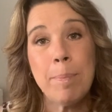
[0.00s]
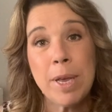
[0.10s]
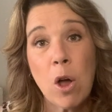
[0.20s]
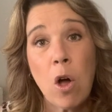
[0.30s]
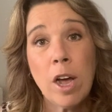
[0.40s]

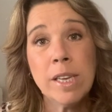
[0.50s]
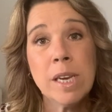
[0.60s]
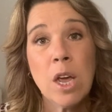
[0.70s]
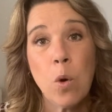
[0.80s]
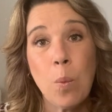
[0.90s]
beyond
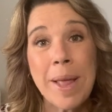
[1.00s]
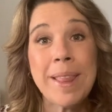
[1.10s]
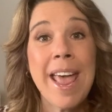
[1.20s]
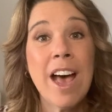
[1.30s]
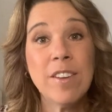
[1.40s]
when
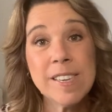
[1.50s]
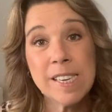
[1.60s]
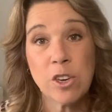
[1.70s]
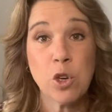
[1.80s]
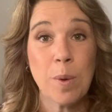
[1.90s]
the health
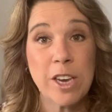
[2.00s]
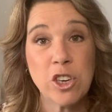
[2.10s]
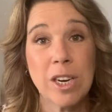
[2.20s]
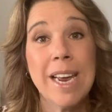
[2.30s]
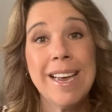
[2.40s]

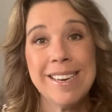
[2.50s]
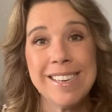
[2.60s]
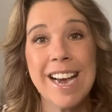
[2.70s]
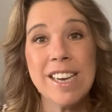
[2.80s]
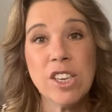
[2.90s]
situation
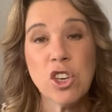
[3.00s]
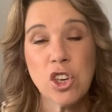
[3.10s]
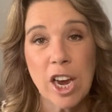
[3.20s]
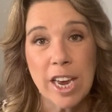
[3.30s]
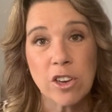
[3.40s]
does
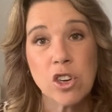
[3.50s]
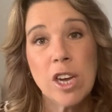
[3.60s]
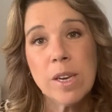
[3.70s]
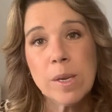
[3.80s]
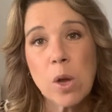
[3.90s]
change.
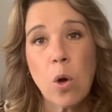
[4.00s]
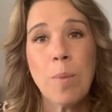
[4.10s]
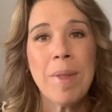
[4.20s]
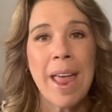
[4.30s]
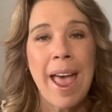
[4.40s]

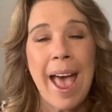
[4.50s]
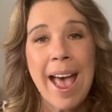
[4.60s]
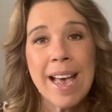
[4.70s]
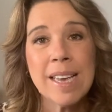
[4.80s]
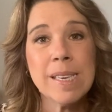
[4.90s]
So
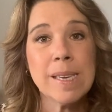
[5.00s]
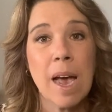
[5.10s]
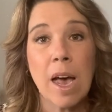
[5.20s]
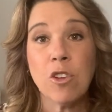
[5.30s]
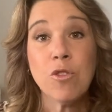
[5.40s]
as
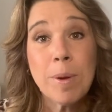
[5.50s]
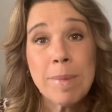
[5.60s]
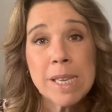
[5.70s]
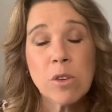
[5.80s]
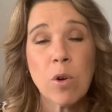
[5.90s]

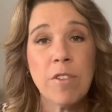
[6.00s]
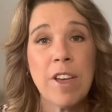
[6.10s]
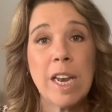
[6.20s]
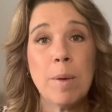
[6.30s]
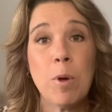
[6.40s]
treatments are
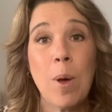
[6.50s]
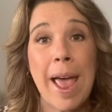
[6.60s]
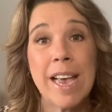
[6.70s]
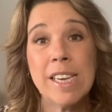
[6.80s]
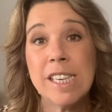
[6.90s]
available,
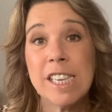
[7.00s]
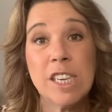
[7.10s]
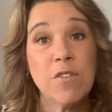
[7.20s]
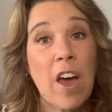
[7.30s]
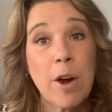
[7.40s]
as
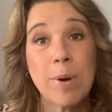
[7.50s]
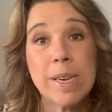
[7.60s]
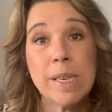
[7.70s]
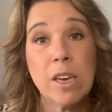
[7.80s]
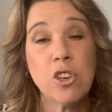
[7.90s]
this
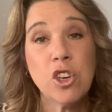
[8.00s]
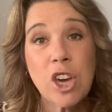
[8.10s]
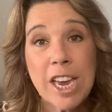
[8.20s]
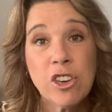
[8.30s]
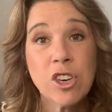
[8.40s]
virus
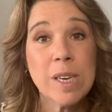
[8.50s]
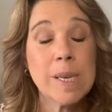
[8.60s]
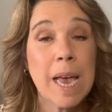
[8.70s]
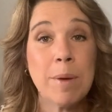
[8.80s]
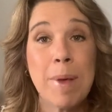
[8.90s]
changes
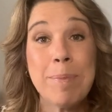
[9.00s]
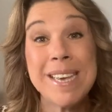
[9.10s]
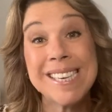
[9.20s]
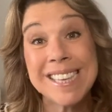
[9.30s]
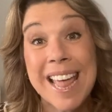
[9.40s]
and maybe
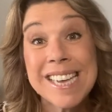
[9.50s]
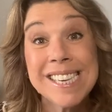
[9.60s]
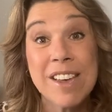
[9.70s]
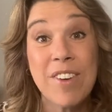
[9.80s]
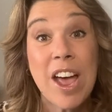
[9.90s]
is
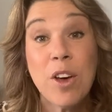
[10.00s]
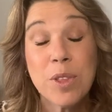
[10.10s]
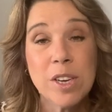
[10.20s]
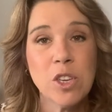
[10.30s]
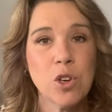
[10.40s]
less of a
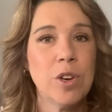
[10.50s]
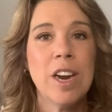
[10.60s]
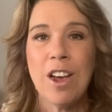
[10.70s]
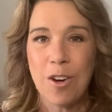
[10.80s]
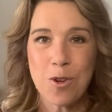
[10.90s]
health concern,
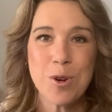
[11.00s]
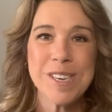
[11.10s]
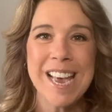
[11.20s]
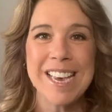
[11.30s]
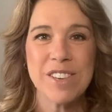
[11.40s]
of
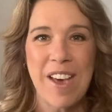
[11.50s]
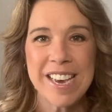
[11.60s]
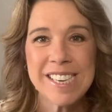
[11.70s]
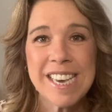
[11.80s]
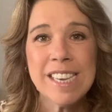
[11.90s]
course, as
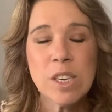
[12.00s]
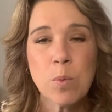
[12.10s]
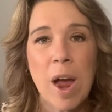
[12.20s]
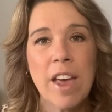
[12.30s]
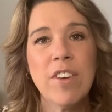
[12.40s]
vaccines
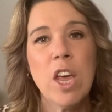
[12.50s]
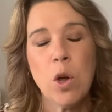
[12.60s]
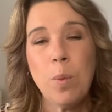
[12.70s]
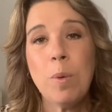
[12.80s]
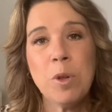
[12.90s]
arrive,
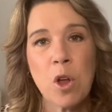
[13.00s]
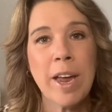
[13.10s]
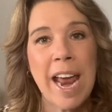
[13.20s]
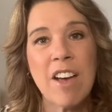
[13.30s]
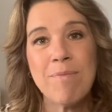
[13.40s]
we will
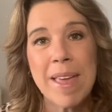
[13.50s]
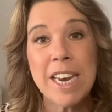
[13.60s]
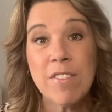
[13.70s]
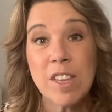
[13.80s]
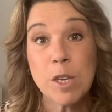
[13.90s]
not have
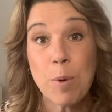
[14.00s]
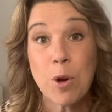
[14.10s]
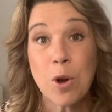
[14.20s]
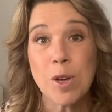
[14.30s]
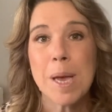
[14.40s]
many of these
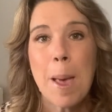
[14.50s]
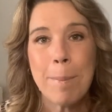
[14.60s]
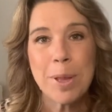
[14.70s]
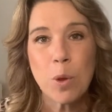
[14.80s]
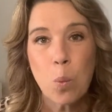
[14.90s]
protocols.
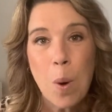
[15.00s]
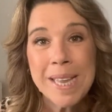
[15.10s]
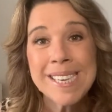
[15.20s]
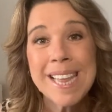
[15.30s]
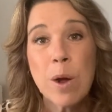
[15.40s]
But the
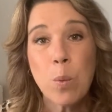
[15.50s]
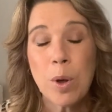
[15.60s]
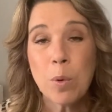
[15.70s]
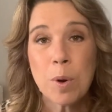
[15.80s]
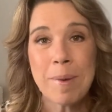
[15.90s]
ones that
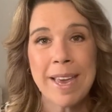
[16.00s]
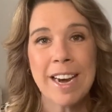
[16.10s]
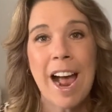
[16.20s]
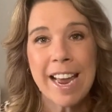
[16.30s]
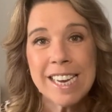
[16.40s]
will remain,
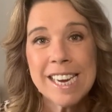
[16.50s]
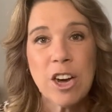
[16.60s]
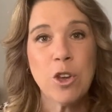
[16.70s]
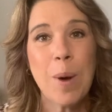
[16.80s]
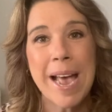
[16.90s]
I can tell
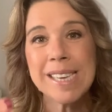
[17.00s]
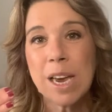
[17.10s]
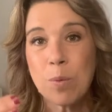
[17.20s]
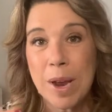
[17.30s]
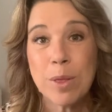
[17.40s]
you, as
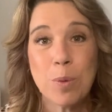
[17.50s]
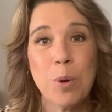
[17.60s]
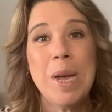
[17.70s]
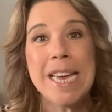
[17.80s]
I read through